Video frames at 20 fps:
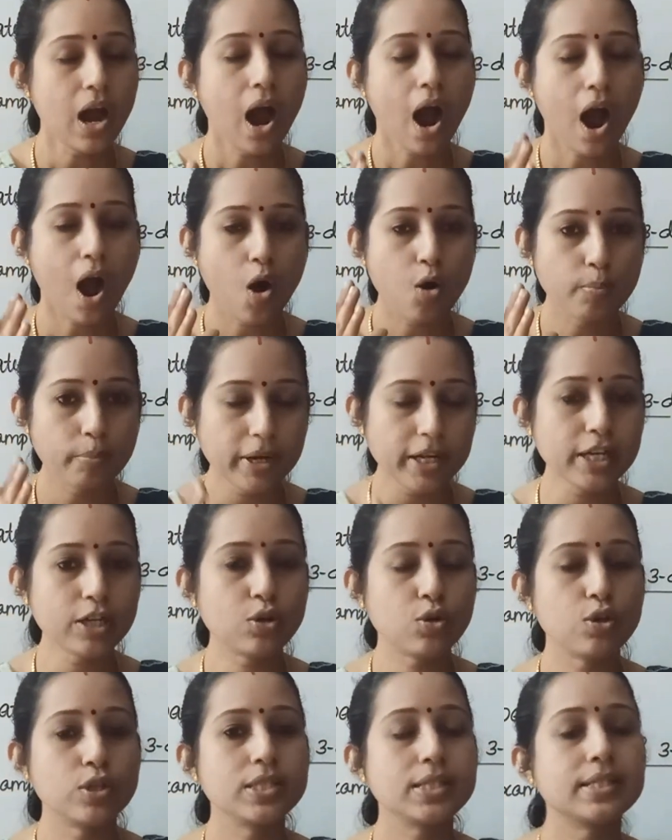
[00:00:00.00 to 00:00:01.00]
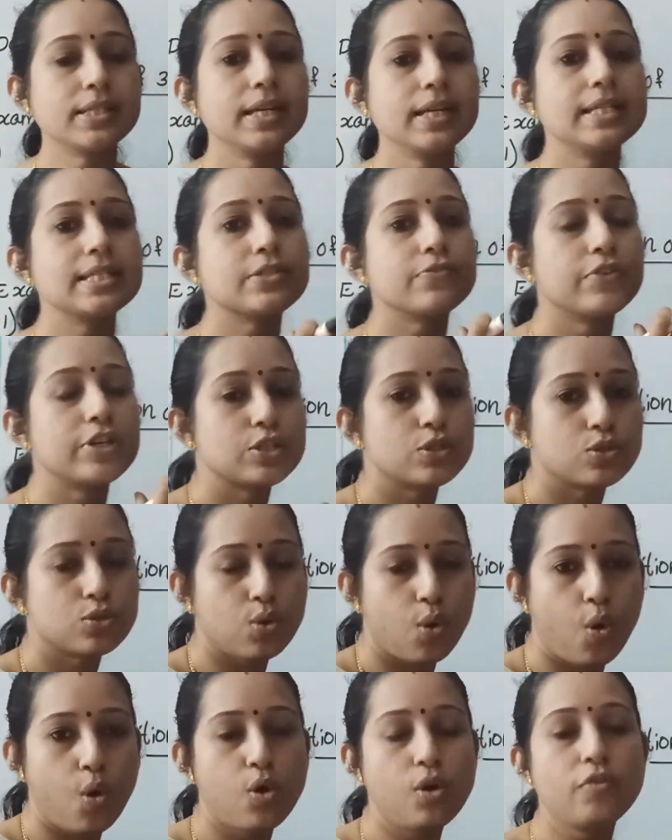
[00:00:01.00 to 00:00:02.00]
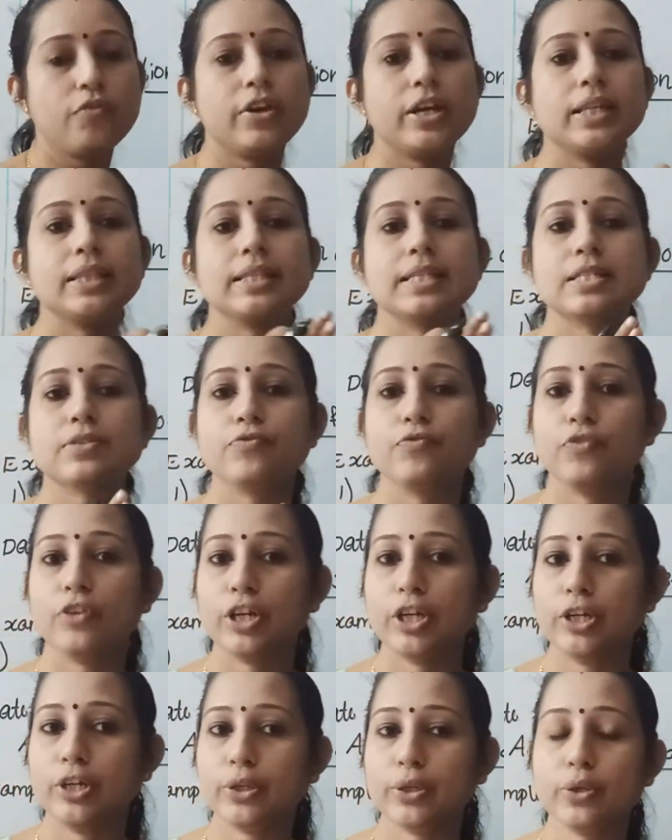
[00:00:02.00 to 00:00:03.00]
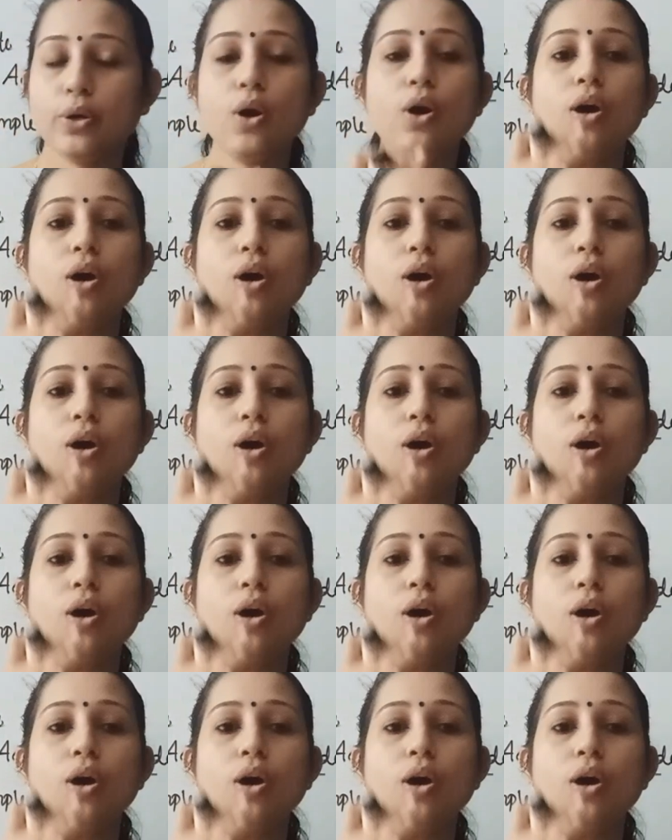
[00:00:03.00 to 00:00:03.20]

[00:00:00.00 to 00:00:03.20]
how many questions we solve in this video.